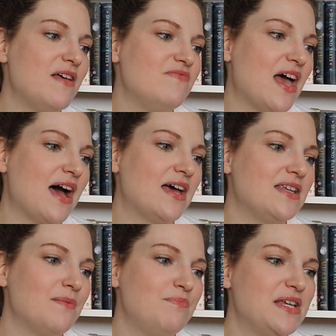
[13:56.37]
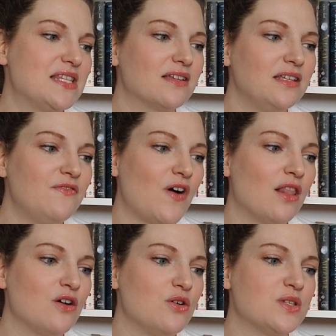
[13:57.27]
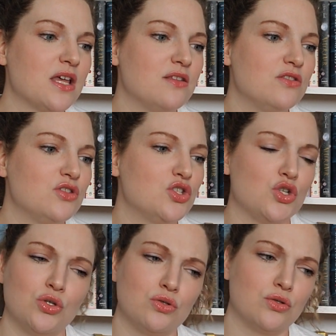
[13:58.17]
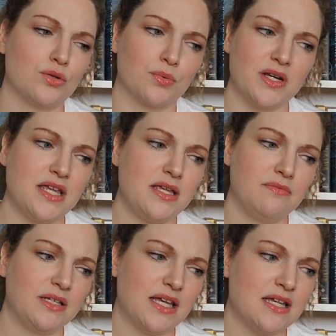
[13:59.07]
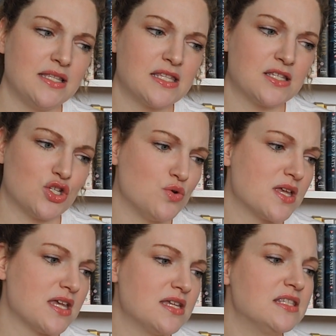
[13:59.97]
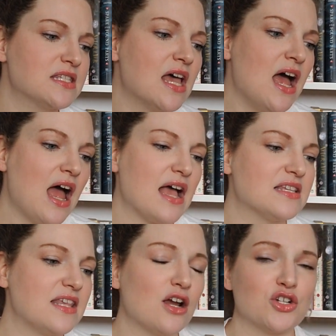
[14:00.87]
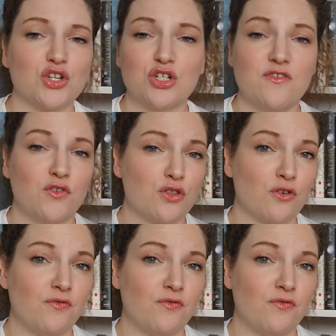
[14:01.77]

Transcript: that basically follows two kids, as they are searching for their